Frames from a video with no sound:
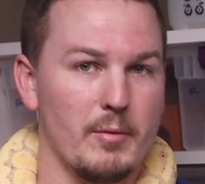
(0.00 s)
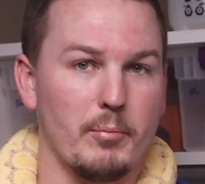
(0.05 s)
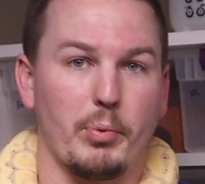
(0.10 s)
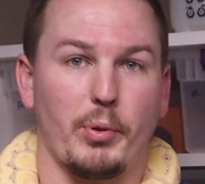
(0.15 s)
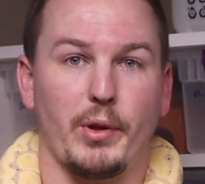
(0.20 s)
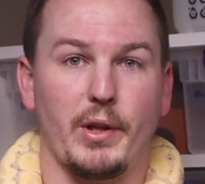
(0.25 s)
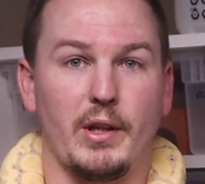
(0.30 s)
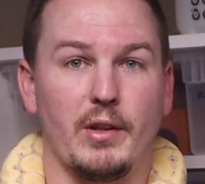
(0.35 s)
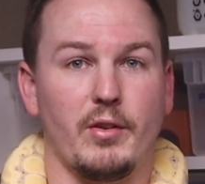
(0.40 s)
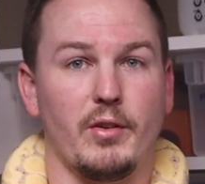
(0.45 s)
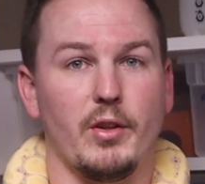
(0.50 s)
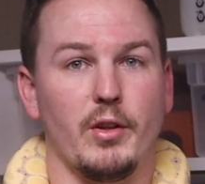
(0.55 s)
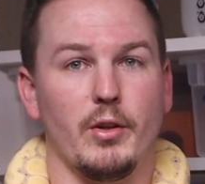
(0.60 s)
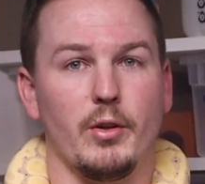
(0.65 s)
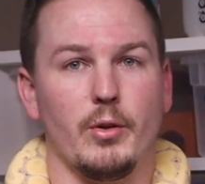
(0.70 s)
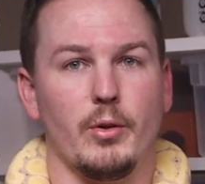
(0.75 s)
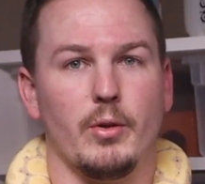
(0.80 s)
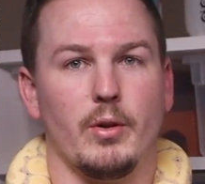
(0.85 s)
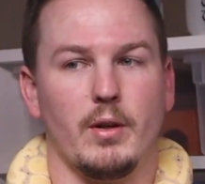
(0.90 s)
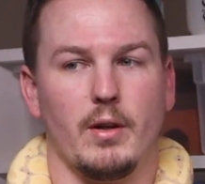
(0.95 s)
please
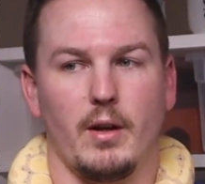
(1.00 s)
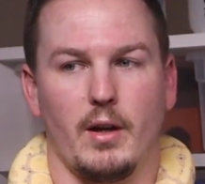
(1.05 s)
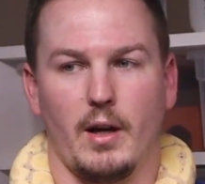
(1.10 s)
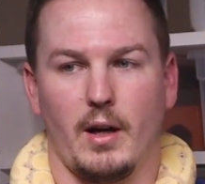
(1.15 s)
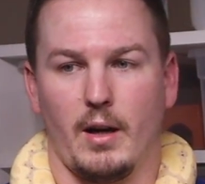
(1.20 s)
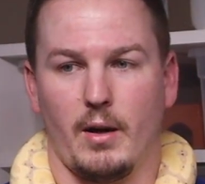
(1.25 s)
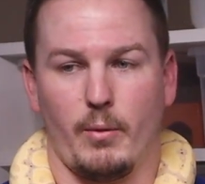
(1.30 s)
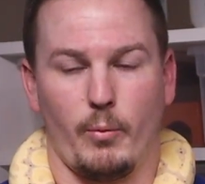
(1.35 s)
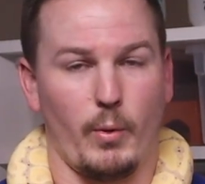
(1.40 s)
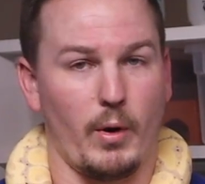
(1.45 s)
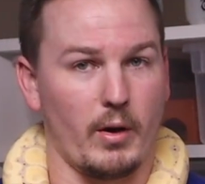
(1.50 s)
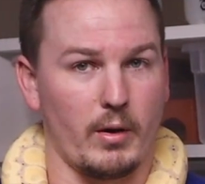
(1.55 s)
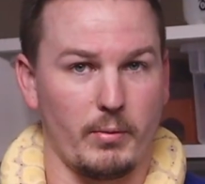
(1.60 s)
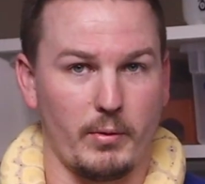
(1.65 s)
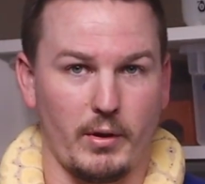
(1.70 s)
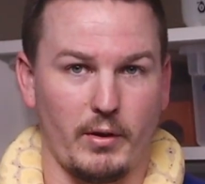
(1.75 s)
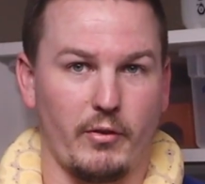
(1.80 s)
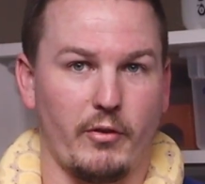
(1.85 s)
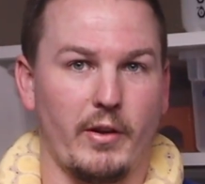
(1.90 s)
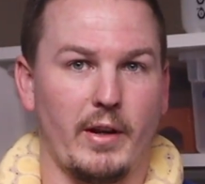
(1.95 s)
do. Welcome
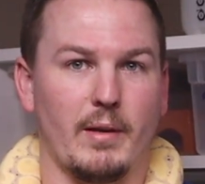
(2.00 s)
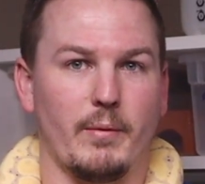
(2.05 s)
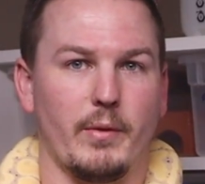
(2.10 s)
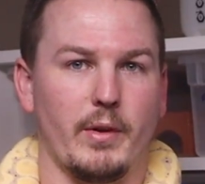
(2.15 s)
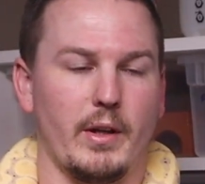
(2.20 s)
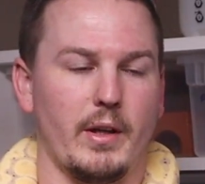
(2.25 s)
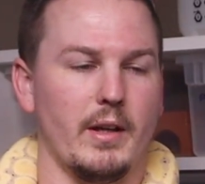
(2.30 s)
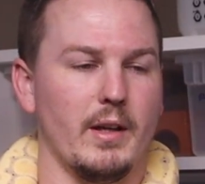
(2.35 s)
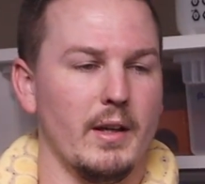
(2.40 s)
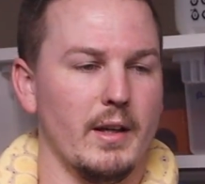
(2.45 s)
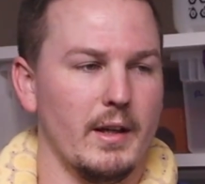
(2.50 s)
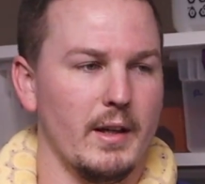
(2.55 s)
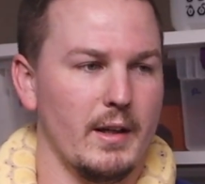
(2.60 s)
to the family.